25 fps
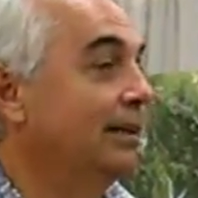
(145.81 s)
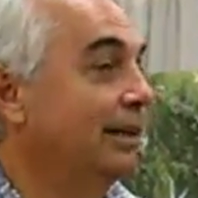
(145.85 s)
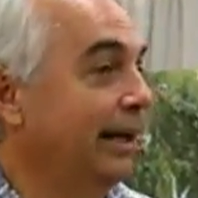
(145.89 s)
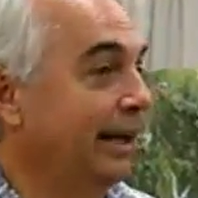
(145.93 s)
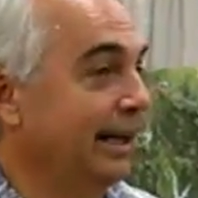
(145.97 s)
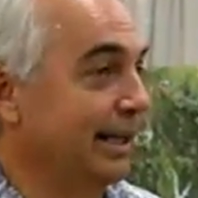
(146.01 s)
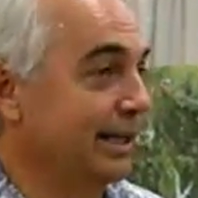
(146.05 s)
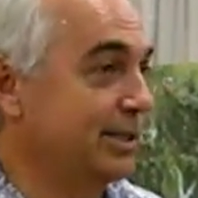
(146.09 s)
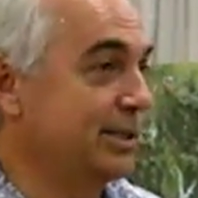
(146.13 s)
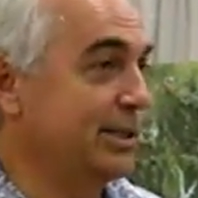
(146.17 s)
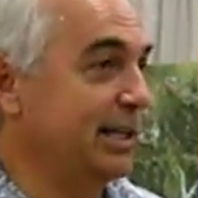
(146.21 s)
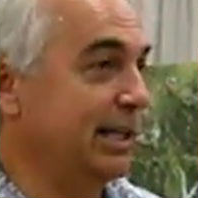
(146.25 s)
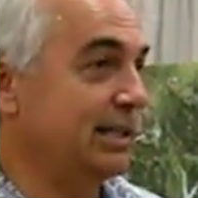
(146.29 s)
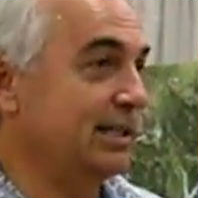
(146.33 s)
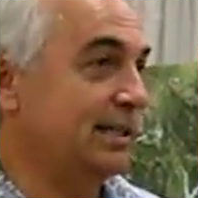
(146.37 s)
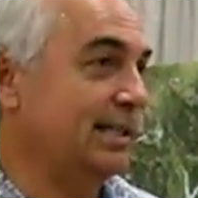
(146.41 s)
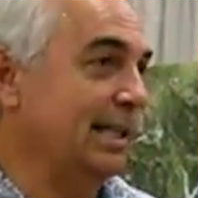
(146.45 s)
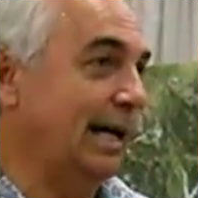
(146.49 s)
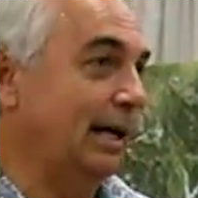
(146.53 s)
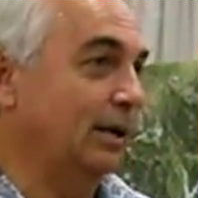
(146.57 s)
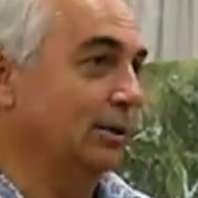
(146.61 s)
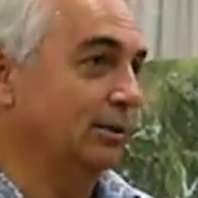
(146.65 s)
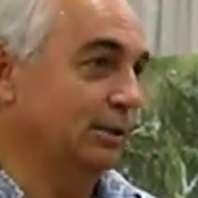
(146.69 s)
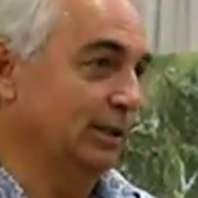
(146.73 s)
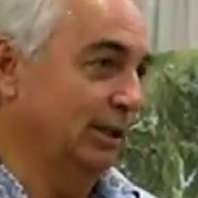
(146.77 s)
And it's $6,000
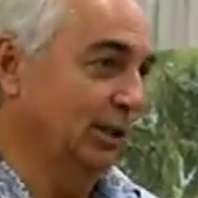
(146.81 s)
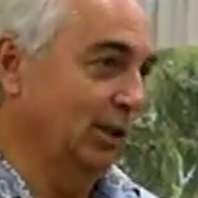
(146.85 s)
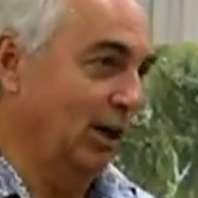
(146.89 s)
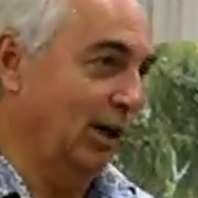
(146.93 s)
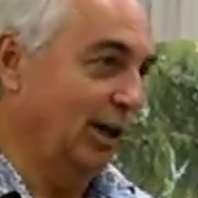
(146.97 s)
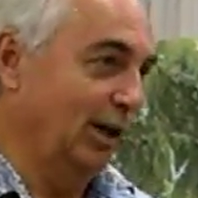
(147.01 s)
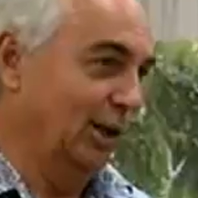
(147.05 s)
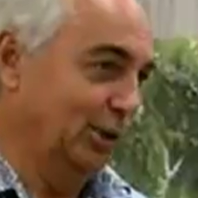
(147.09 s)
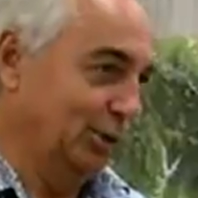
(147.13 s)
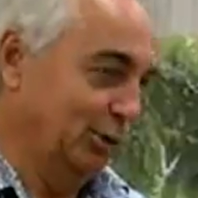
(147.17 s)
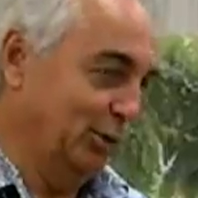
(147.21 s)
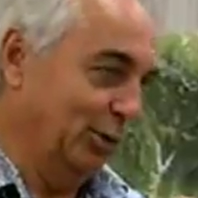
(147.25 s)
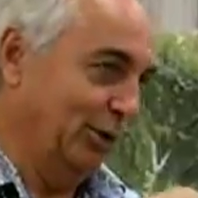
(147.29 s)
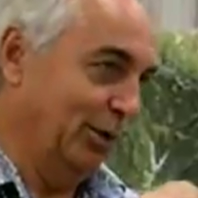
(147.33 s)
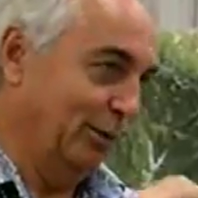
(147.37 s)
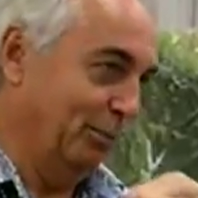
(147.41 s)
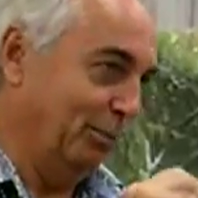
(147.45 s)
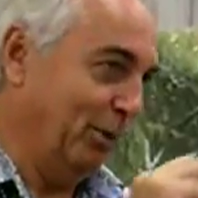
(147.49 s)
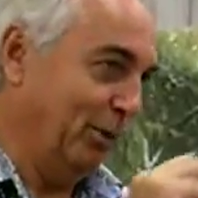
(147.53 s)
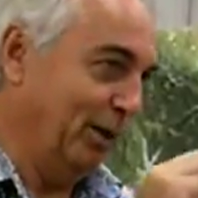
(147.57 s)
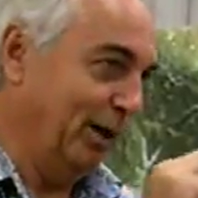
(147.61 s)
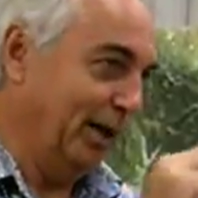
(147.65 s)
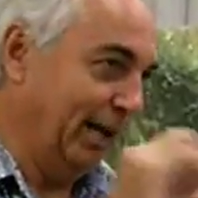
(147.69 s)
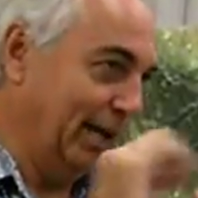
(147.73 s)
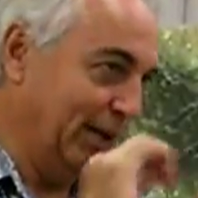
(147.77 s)
worth of
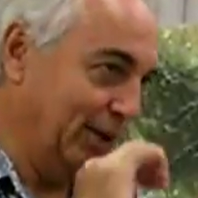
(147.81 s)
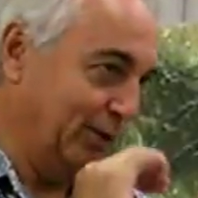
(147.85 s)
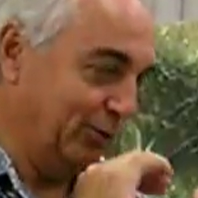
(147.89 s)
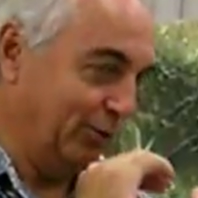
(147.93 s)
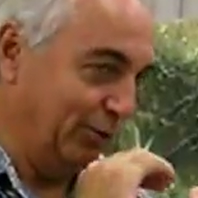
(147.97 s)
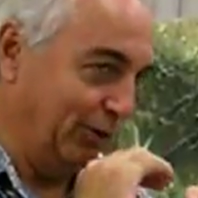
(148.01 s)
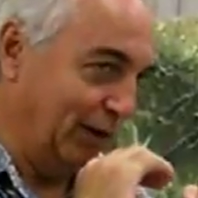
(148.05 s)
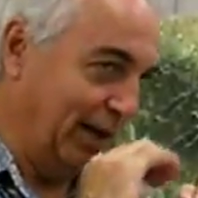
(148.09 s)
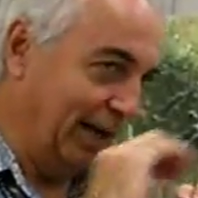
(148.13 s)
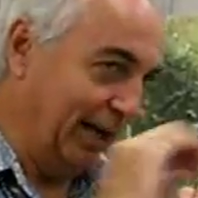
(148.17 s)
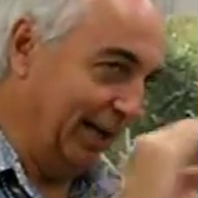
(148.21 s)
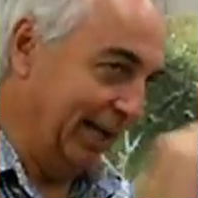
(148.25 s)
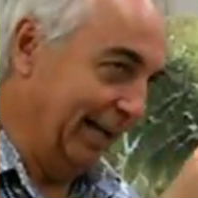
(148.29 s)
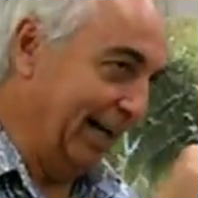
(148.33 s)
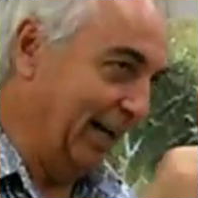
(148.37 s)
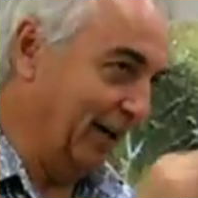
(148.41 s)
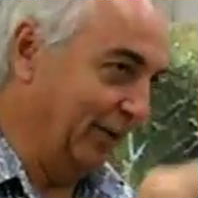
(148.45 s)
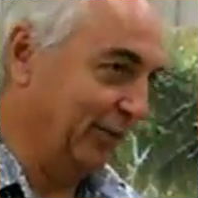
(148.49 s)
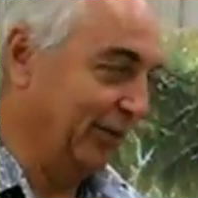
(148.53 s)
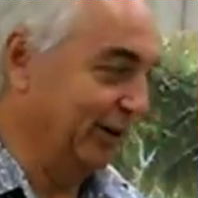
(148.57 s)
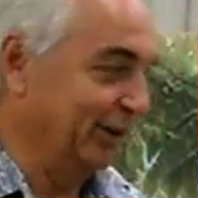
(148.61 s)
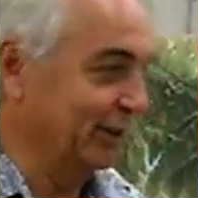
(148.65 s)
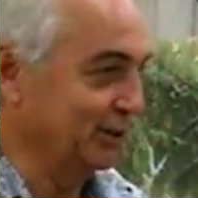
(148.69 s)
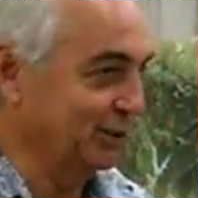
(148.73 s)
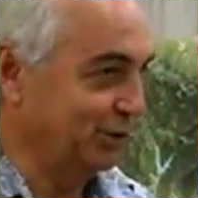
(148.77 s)
printheads flying
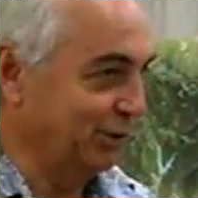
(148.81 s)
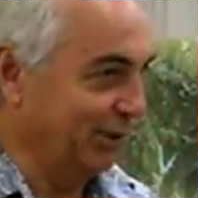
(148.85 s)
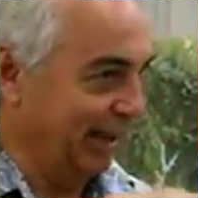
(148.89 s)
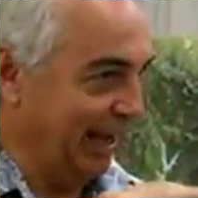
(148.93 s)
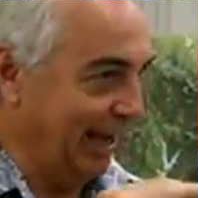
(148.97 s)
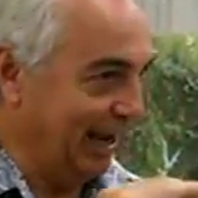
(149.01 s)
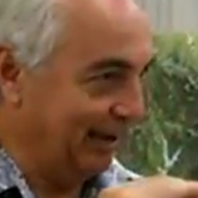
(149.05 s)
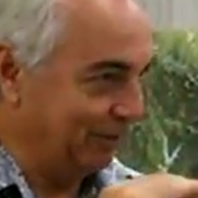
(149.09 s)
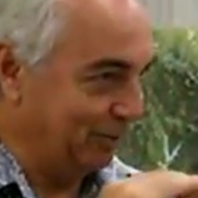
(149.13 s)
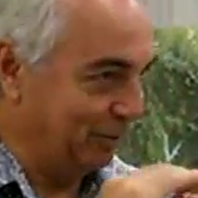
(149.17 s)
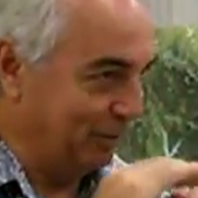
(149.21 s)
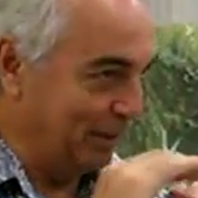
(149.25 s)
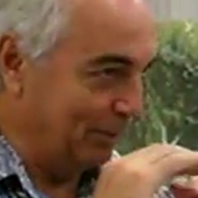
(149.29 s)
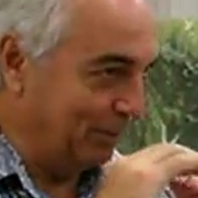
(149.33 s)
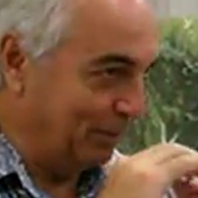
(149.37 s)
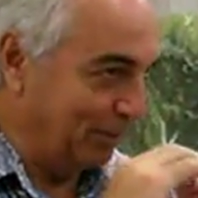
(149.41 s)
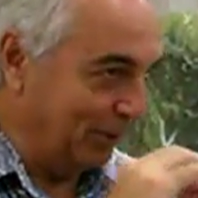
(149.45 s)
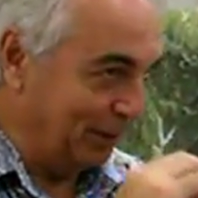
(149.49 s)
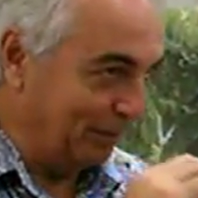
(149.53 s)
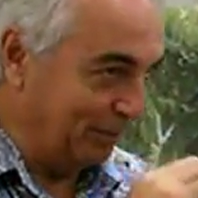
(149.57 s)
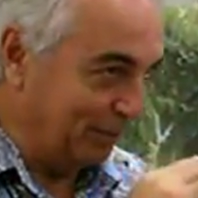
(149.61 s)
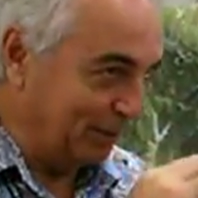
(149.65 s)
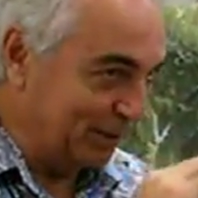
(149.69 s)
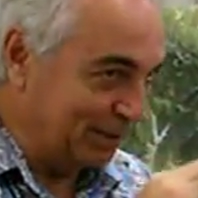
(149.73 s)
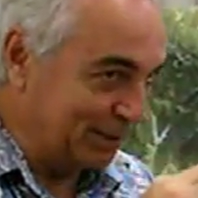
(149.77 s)
out there, so they have to be
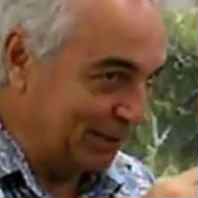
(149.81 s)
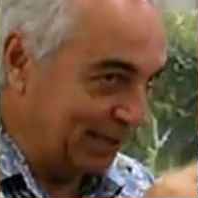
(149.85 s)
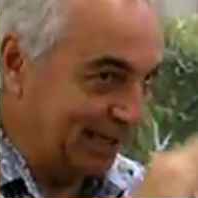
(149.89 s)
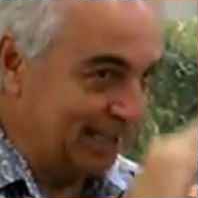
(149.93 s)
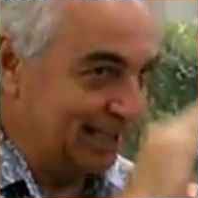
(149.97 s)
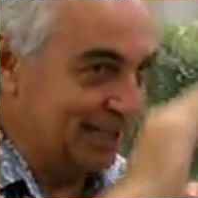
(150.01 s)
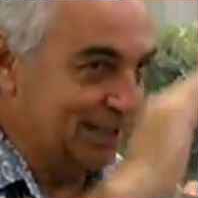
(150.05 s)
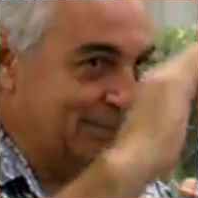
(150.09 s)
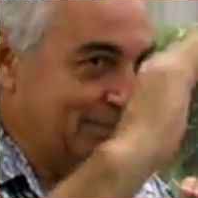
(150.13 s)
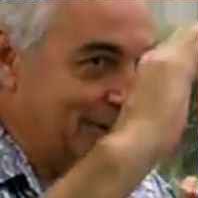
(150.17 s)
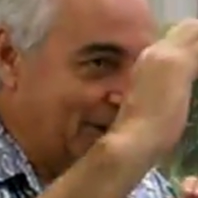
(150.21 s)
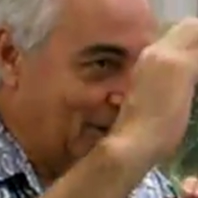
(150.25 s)
pretty precise oh, yeah.